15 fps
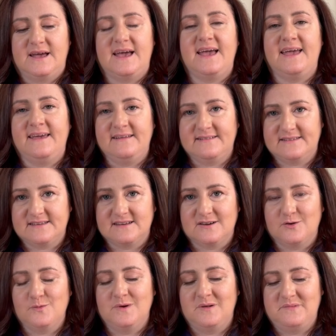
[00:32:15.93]
8
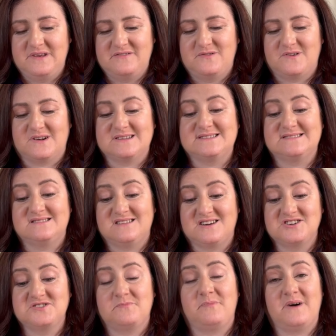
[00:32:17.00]
will be for
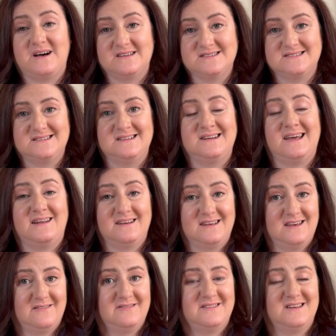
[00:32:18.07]
stash busting and
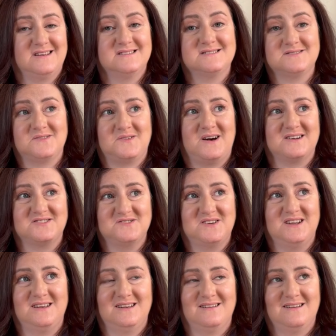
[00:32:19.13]
gifting. So
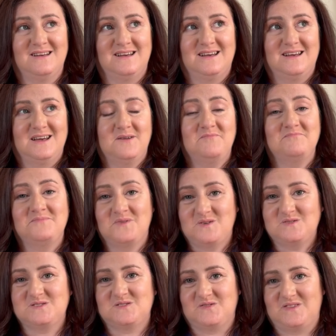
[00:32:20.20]
actually
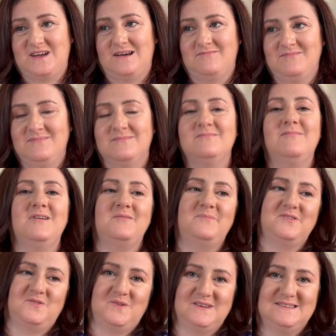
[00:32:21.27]
most of them will
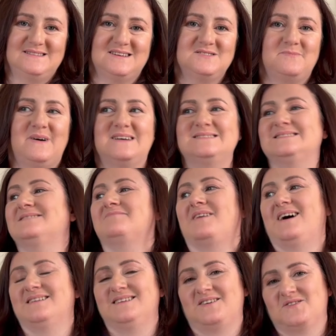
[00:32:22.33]
be doing stash busting,
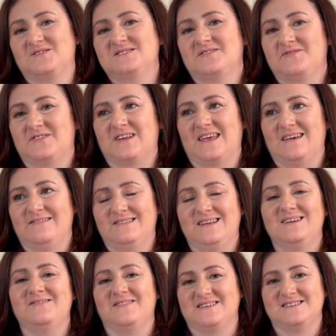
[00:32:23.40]
but they're also for
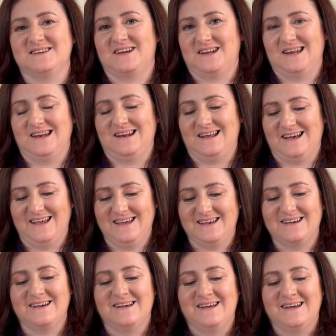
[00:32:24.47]
gifting, which I really like.